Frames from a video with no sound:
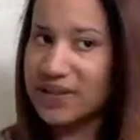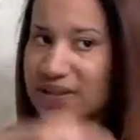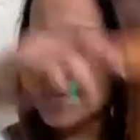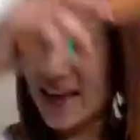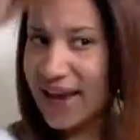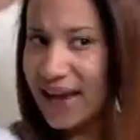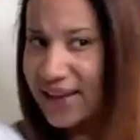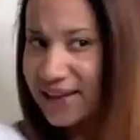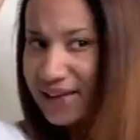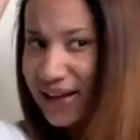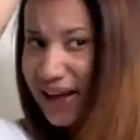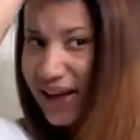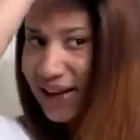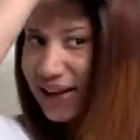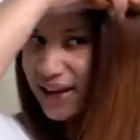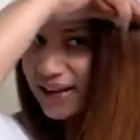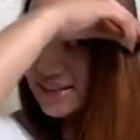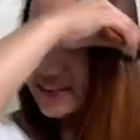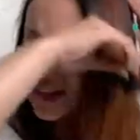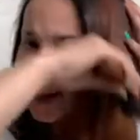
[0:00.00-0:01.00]
had like,
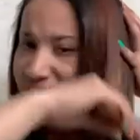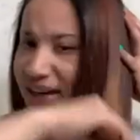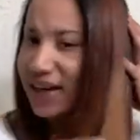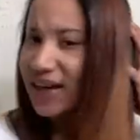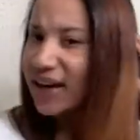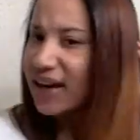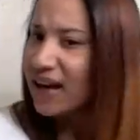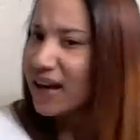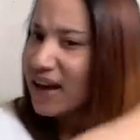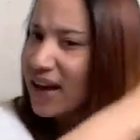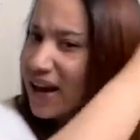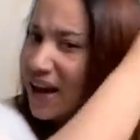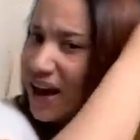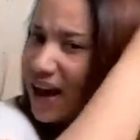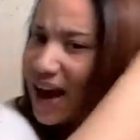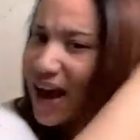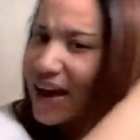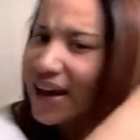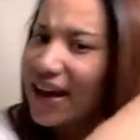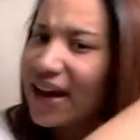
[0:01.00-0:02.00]
I think,
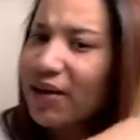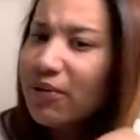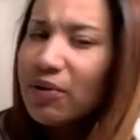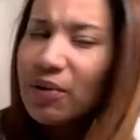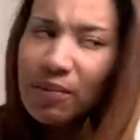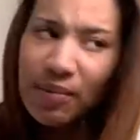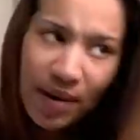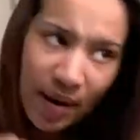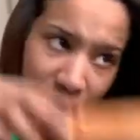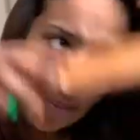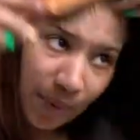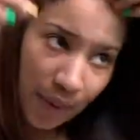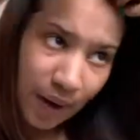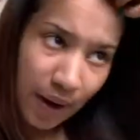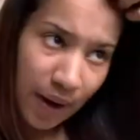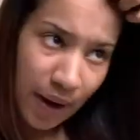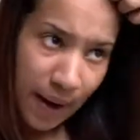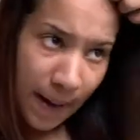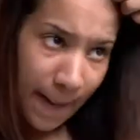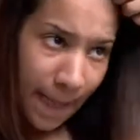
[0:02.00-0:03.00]
I can't remember,
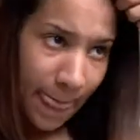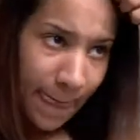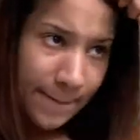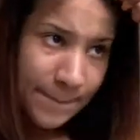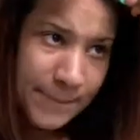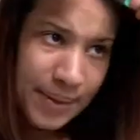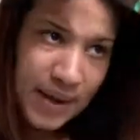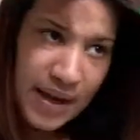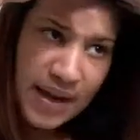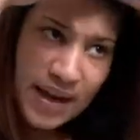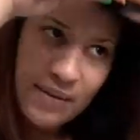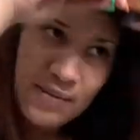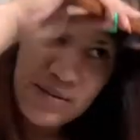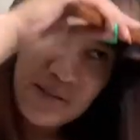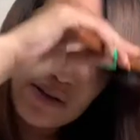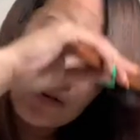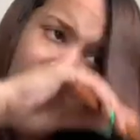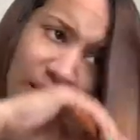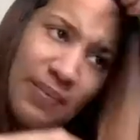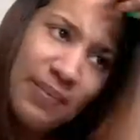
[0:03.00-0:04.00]
but it was
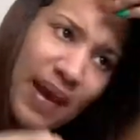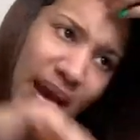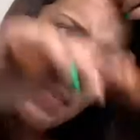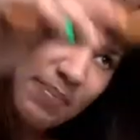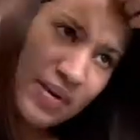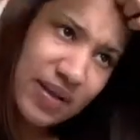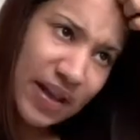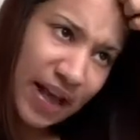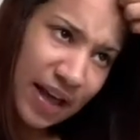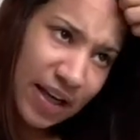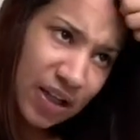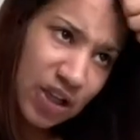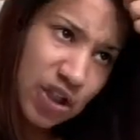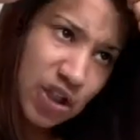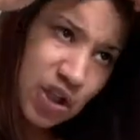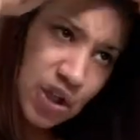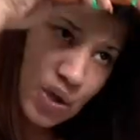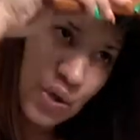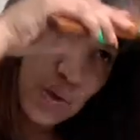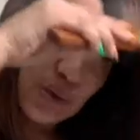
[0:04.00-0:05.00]
only maybe like
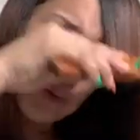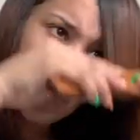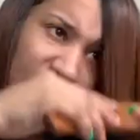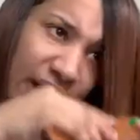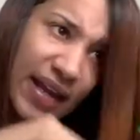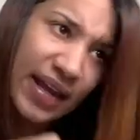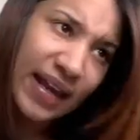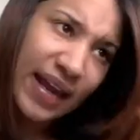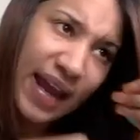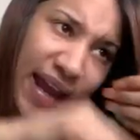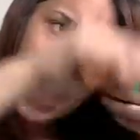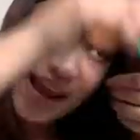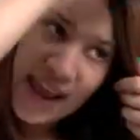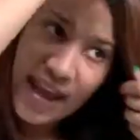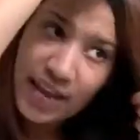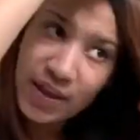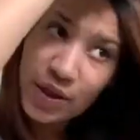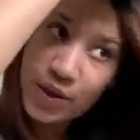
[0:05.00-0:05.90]
two that had